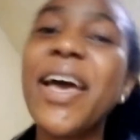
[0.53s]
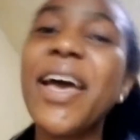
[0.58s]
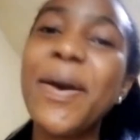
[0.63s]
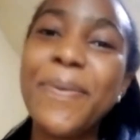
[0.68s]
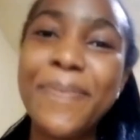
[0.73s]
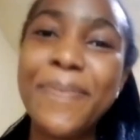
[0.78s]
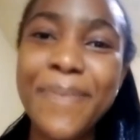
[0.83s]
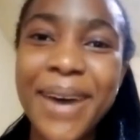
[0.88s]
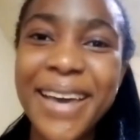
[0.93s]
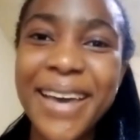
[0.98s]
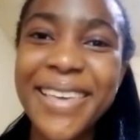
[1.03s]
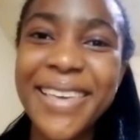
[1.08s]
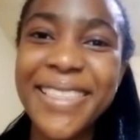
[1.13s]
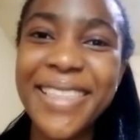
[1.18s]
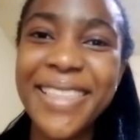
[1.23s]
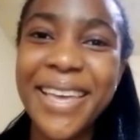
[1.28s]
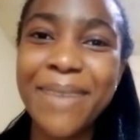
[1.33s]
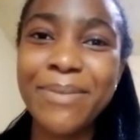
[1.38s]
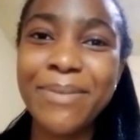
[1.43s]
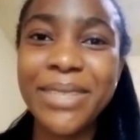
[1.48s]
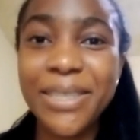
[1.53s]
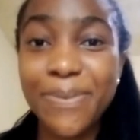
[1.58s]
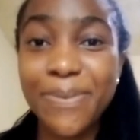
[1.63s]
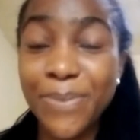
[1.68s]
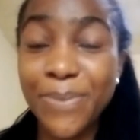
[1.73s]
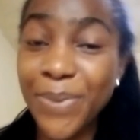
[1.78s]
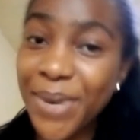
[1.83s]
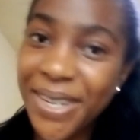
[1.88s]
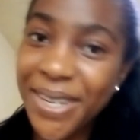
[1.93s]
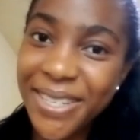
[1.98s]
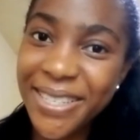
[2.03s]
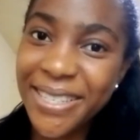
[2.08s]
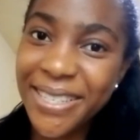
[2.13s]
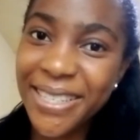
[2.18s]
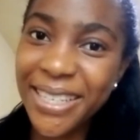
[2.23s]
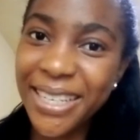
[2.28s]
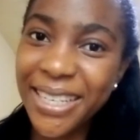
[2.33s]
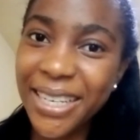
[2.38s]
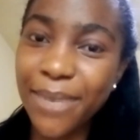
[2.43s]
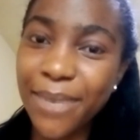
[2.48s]
My name is
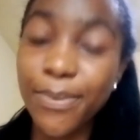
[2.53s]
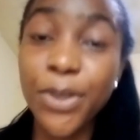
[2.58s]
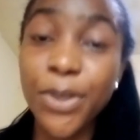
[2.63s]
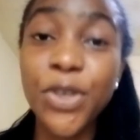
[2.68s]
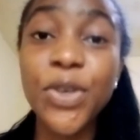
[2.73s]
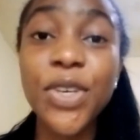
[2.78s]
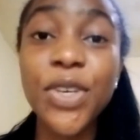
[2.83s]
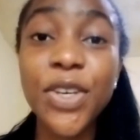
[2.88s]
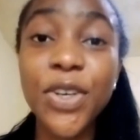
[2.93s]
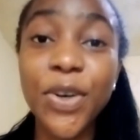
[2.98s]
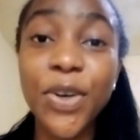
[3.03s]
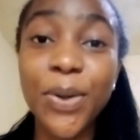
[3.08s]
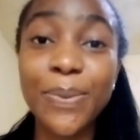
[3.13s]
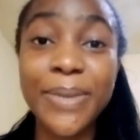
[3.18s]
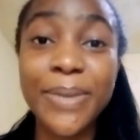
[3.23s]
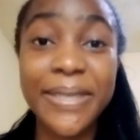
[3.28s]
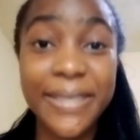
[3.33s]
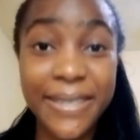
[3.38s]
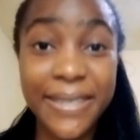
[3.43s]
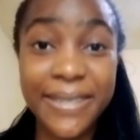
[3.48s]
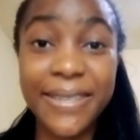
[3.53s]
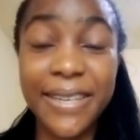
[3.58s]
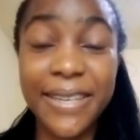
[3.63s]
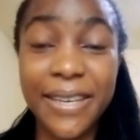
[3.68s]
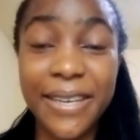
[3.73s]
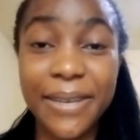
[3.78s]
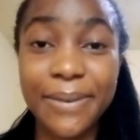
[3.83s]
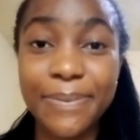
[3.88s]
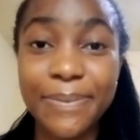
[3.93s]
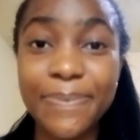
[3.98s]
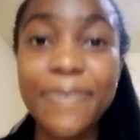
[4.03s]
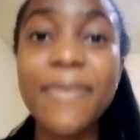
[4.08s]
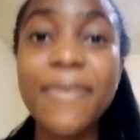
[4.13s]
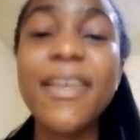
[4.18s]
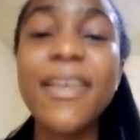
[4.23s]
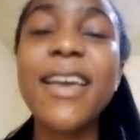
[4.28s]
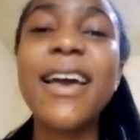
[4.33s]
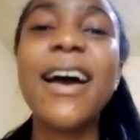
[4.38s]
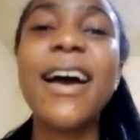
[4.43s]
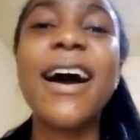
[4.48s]
Mercy, but you can call me Sissy.
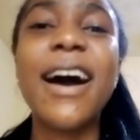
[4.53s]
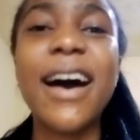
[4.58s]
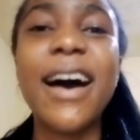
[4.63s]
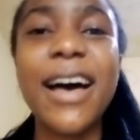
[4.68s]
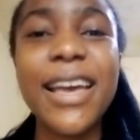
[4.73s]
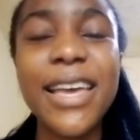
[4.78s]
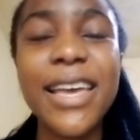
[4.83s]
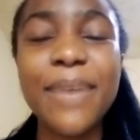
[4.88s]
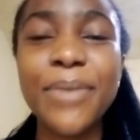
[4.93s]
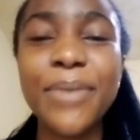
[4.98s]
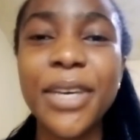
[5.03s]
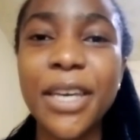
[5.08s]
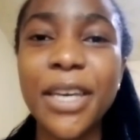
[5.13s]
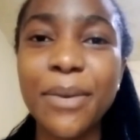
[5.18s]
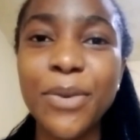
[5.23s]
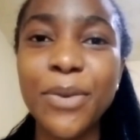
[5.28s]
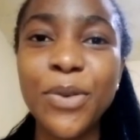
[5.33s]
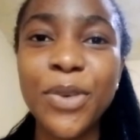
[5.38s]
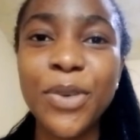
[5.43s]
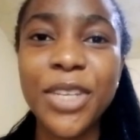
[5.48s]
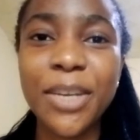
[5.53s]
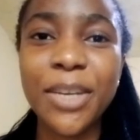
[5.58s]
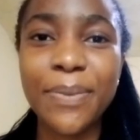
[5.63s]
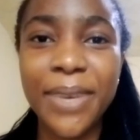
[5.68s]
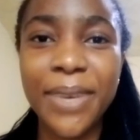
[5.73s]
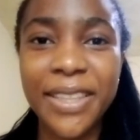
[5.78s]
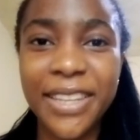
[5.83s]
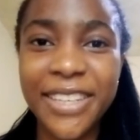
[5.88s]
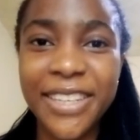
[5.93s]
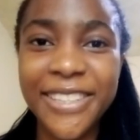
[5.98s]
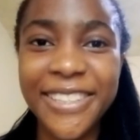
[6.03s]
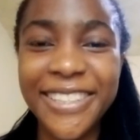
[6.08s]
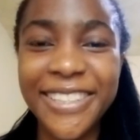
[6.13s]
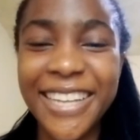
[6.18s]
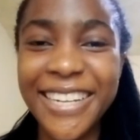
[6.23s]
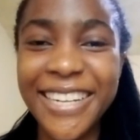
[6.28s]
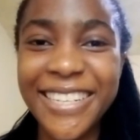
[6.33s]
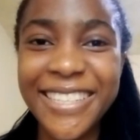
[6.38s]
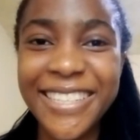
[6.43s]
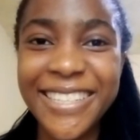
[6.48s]
I am a Cameroonian by
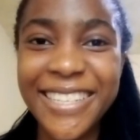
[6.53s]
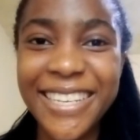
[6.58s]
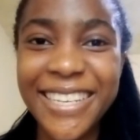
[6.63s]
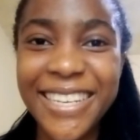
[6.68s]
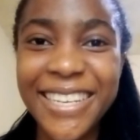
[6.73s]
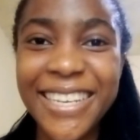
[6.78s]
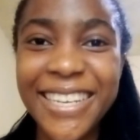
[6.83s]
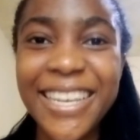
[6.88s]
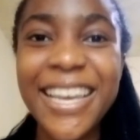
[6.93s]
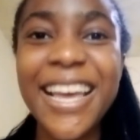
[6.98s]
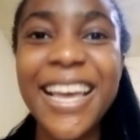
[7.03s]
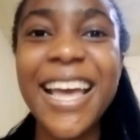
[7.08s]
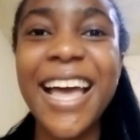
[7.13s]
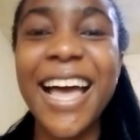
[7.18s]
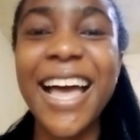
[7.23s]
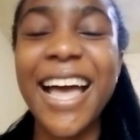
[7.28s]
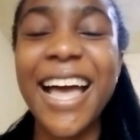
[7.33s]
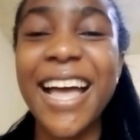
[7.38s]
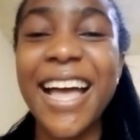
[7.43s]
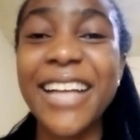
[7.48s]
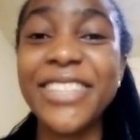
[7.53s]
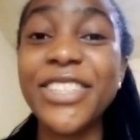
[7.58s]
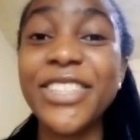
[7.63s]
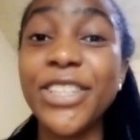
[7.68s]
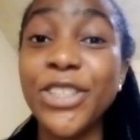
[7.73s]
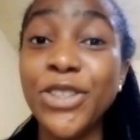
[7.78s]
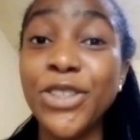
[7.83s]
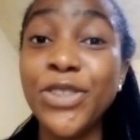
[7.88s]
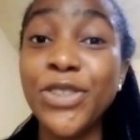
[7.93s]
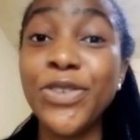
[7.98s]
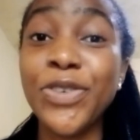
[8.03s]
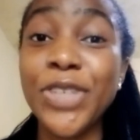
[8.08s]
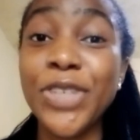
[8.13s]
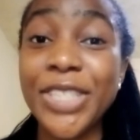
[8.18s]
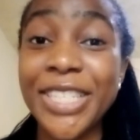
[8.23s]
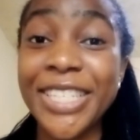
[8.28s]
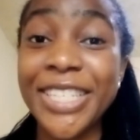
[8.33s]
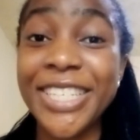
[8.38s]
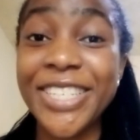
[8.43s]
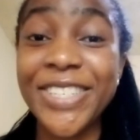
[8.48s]
nationality and a
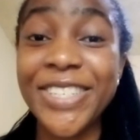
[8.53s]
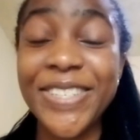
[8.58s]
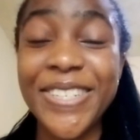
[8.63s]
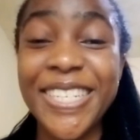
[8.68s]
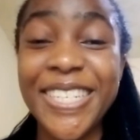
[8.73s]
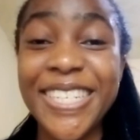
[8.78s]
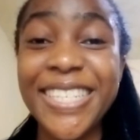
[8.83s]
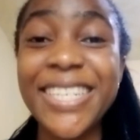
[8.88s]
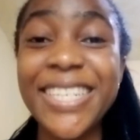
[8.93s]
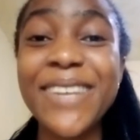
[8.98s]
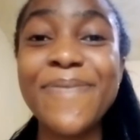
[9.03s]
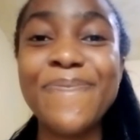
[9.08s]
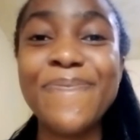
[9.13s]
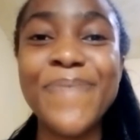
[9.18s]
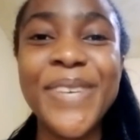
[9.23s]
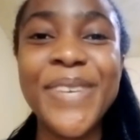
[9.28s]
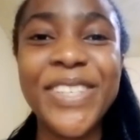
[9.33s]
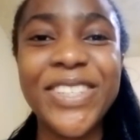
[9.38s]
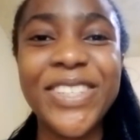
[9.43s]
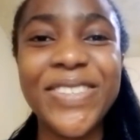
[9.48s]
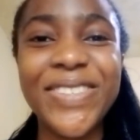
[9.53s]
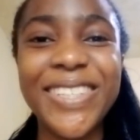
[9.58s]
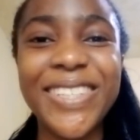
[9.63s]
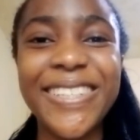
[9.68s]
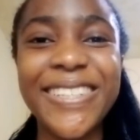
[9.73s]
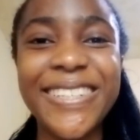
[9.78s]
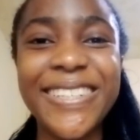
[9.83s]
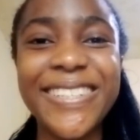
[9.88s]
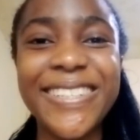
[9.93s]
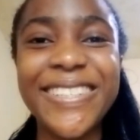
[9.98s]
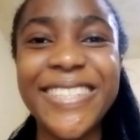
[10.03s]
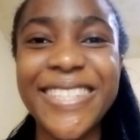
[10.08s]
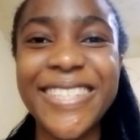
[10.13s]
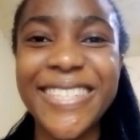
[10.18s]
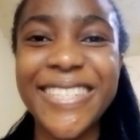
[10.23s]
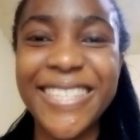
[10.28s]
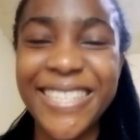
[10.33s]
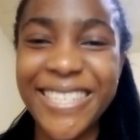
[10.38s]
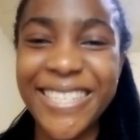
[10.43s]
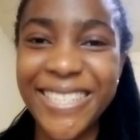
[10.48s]
university student majoring in
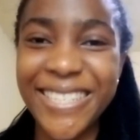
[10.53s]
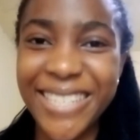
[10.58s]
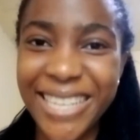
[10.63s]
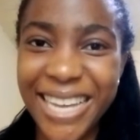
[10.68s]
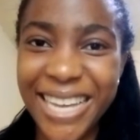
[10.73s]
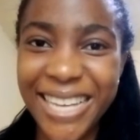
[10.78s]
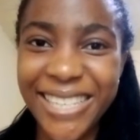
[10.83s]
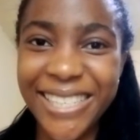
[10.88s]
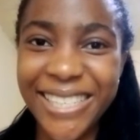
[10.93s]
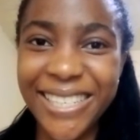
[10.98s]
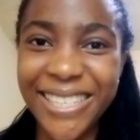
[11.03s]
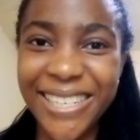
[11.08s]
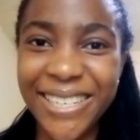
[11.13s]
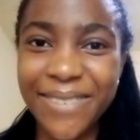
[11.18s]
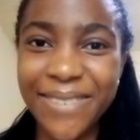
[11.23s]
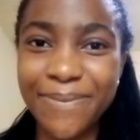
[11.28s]
nursing education.